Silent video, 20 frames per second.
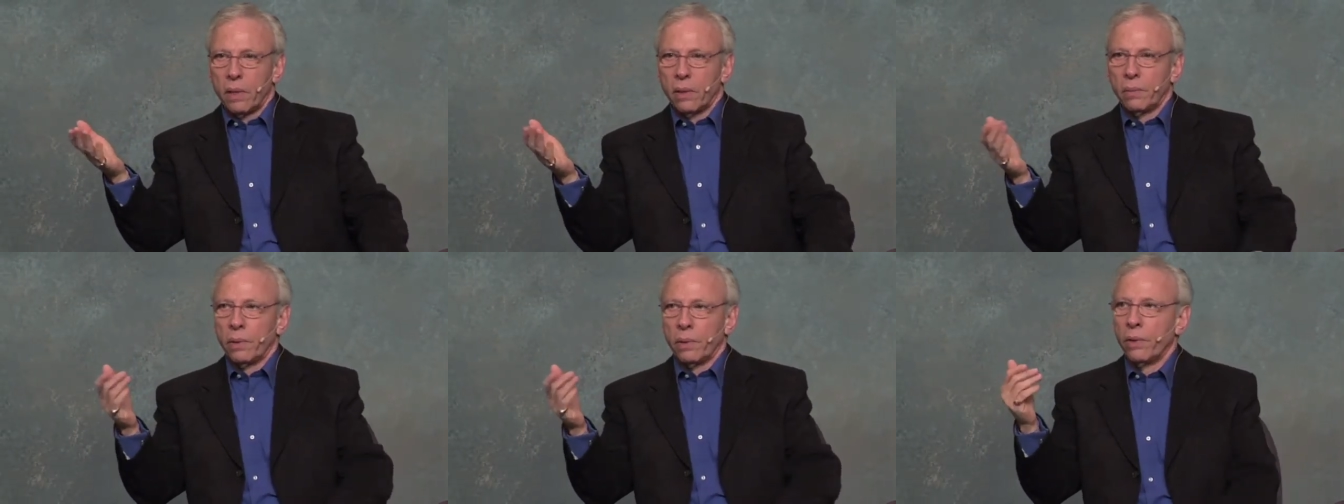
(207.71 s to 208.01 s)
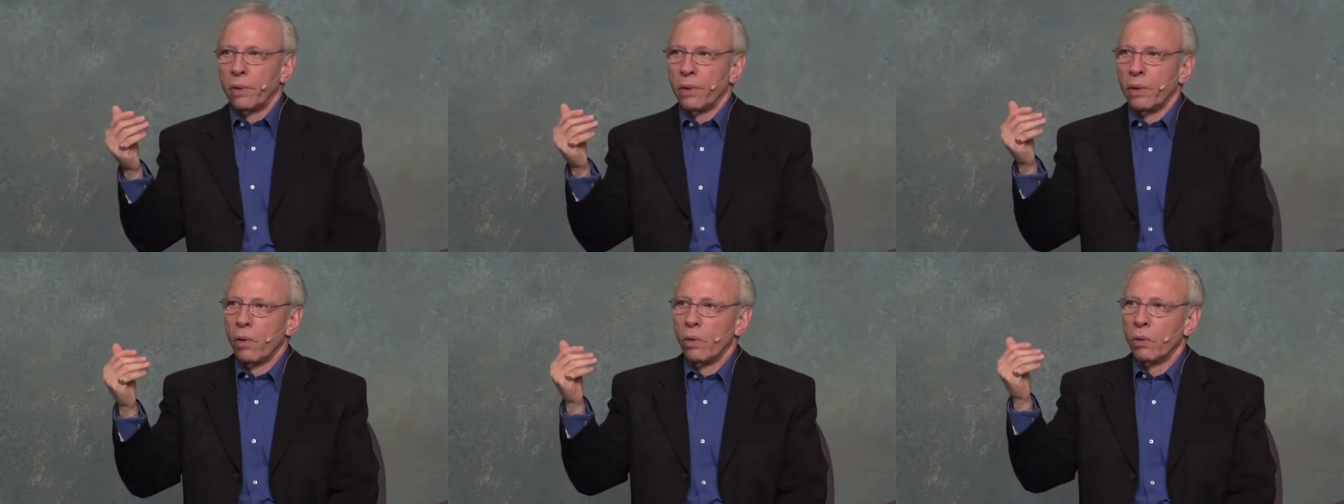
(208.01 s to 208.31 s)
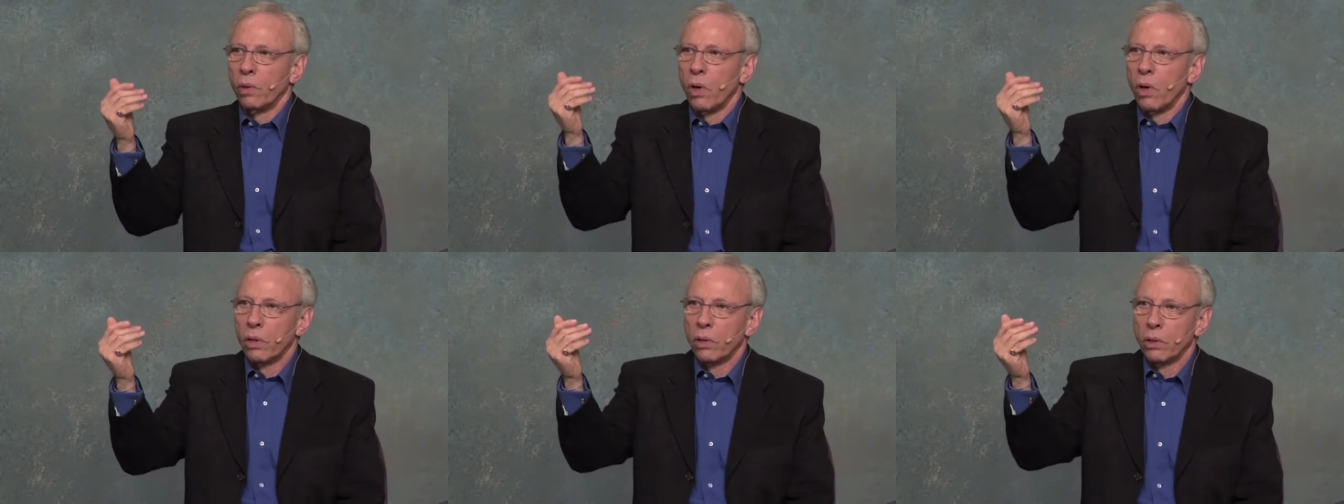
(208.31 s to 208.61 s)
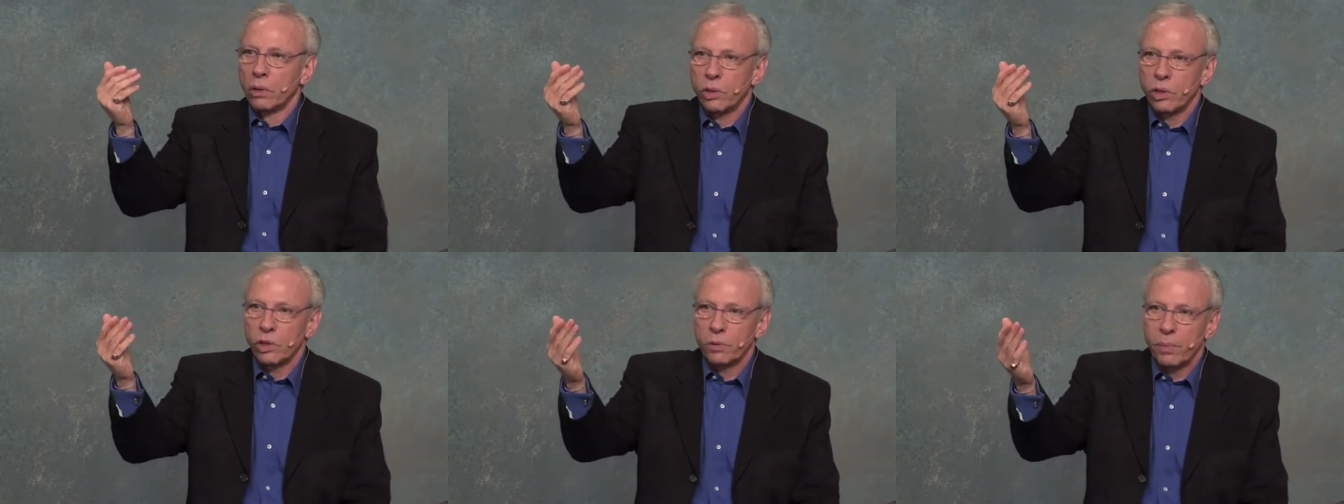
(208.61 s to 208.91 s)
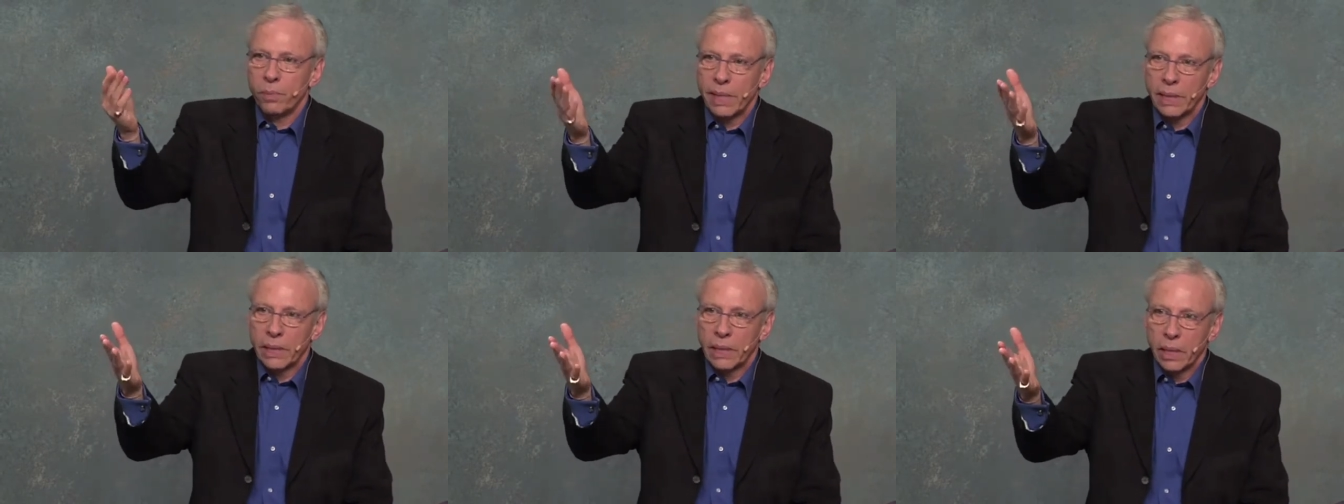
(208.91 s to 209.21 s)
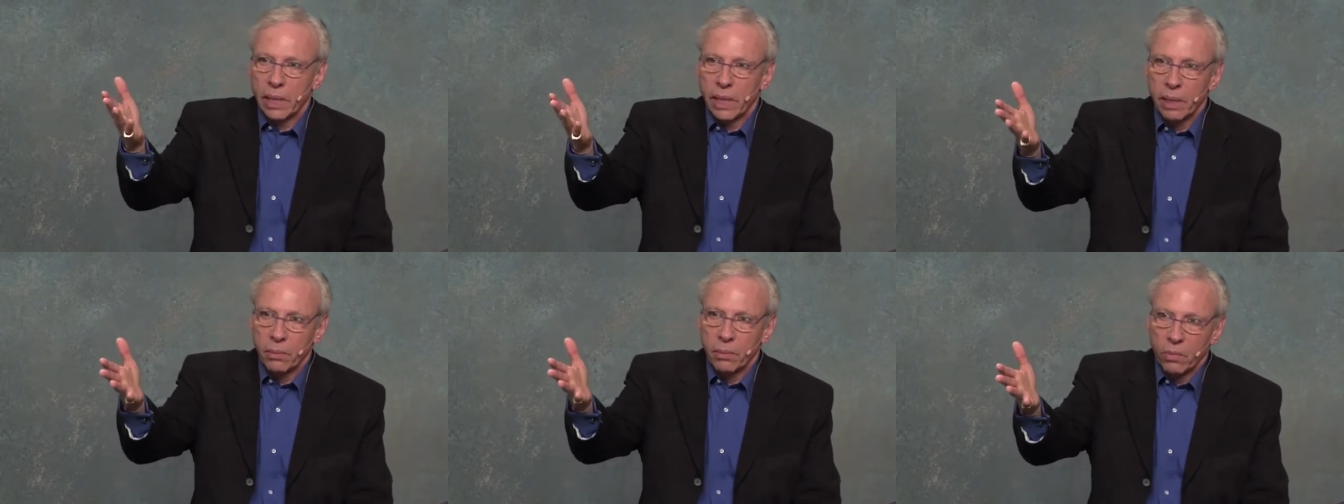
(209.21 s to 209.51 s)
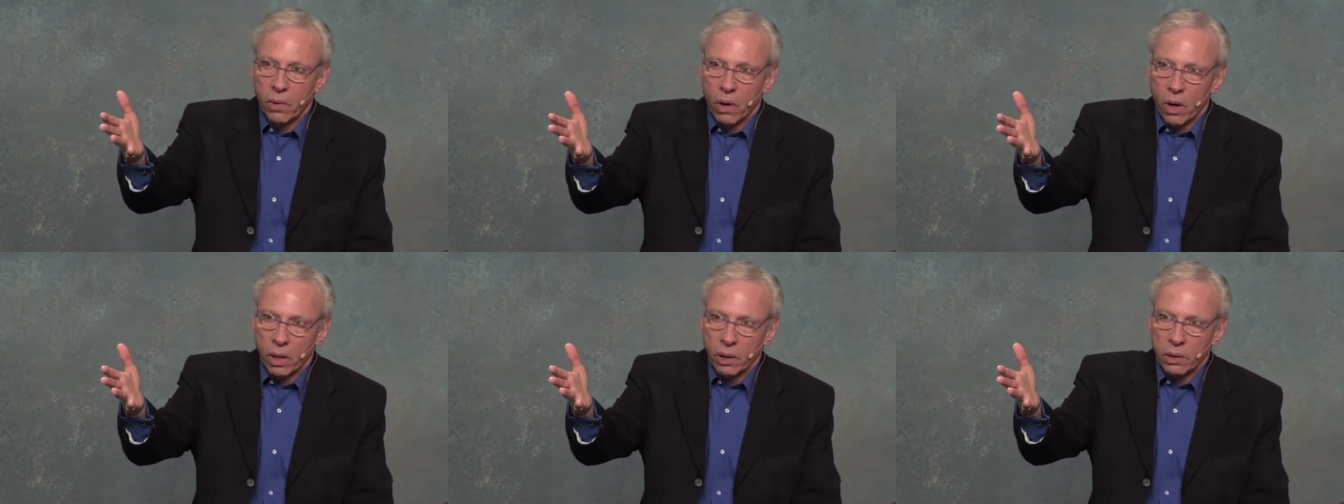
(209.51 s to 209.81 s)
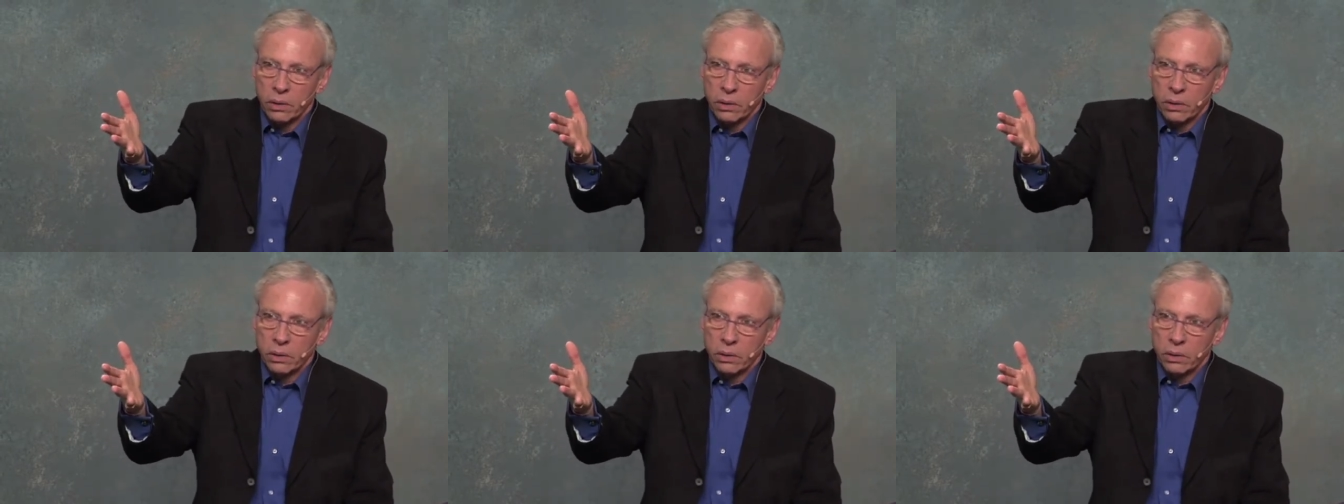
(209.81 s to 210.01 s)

You're no longer just making him wrong.